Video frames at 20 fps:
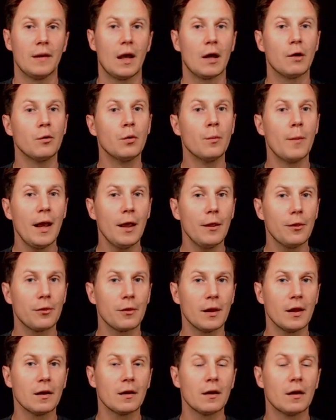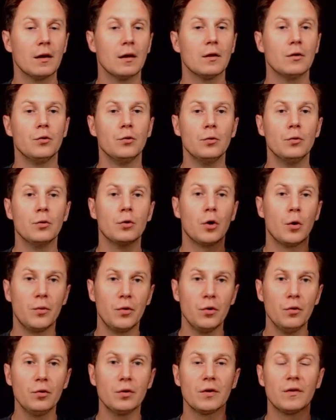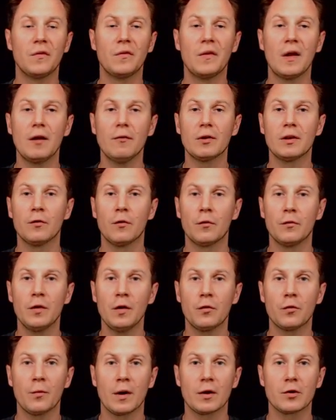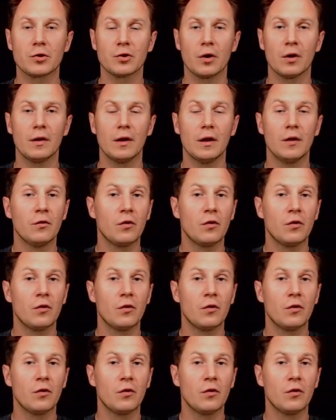Now you may think to compute the derivative of this function